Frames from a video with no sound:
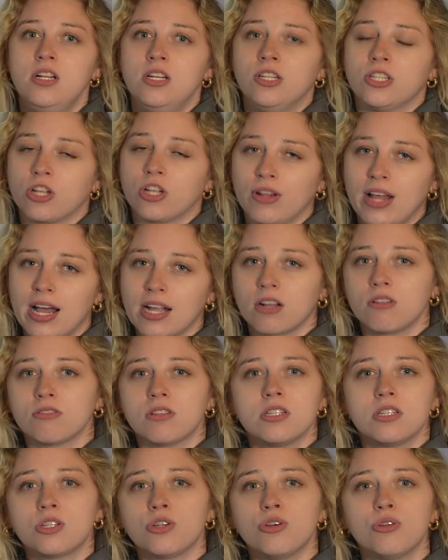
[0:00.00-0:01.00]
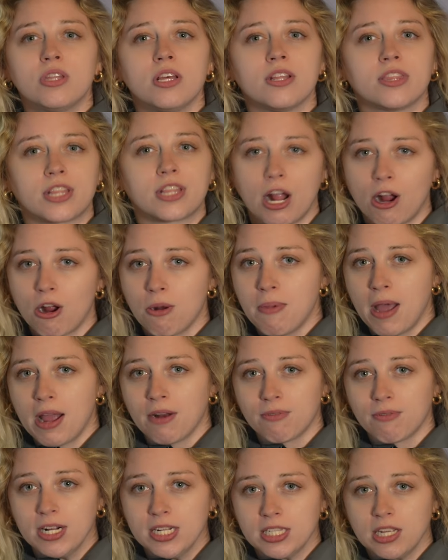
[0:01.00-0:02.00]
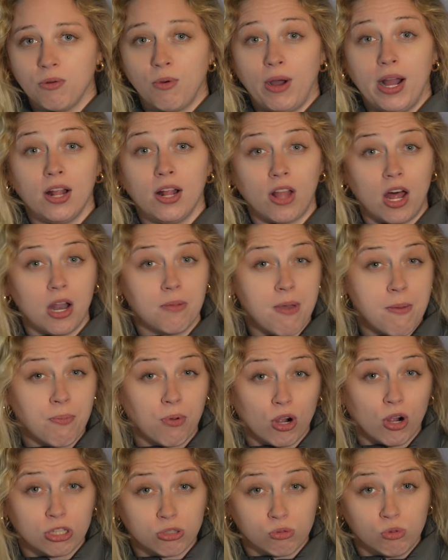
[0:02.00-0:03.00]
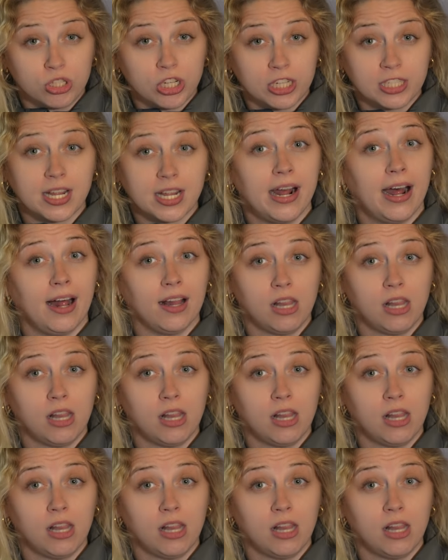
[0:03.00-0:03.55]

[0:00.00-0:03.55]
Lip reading: So that goes into the third main reason why a lot of people are switching to